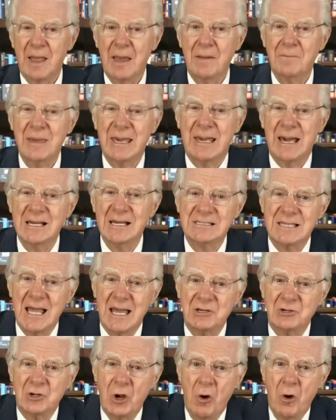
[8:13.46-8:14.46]
Because they
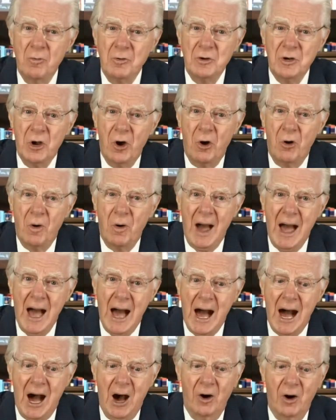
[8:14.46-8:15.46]
don't know
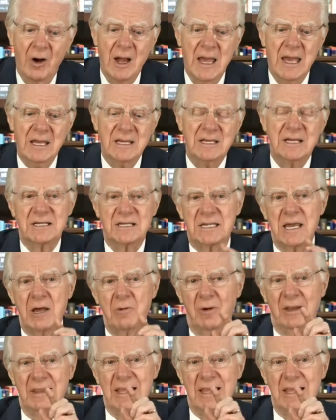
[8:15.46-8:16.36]
how. You see, when